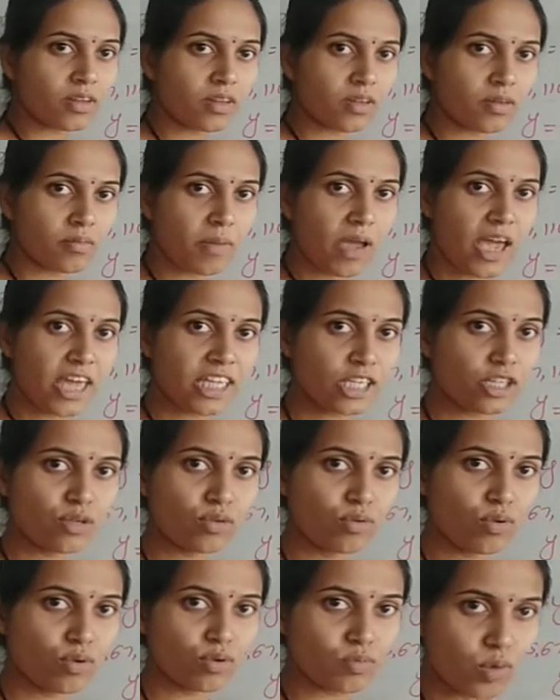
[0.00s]
maths
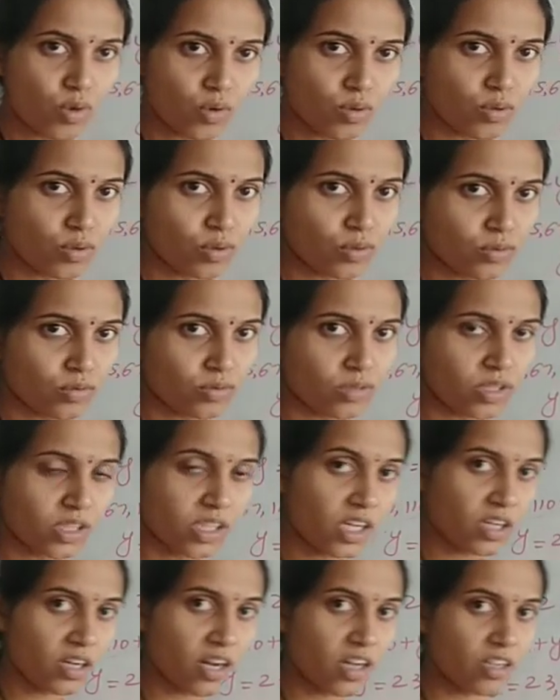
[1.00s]
notebook in
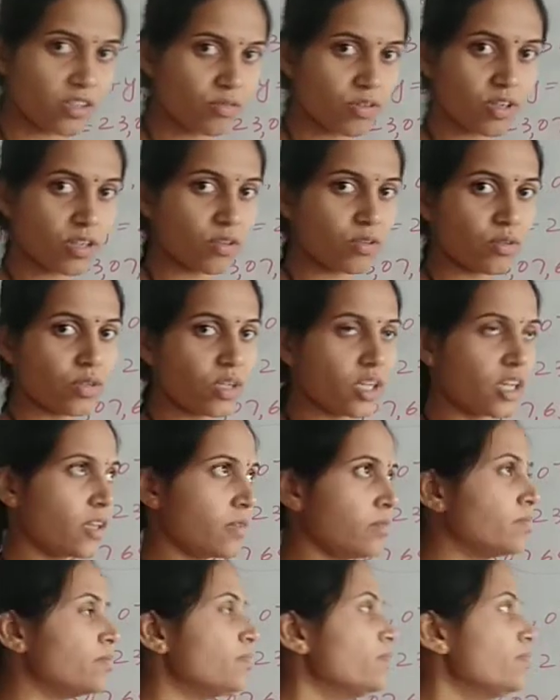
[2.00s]
the classwork.
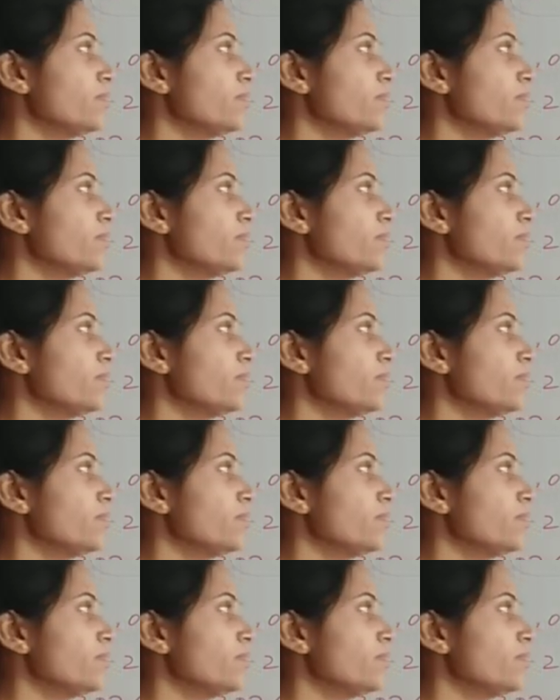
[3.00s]
Okay,